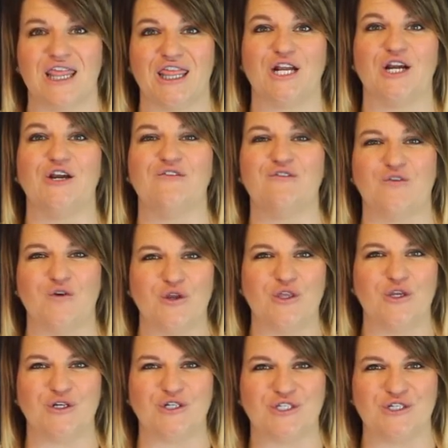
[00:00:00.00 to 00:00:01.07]
third,
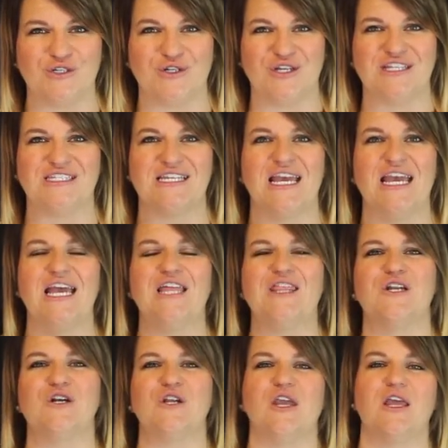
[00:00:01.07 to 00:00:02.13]
fourth-year students
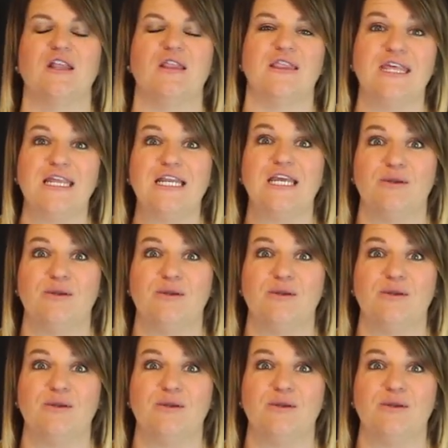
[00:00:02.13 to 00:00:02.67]
that are then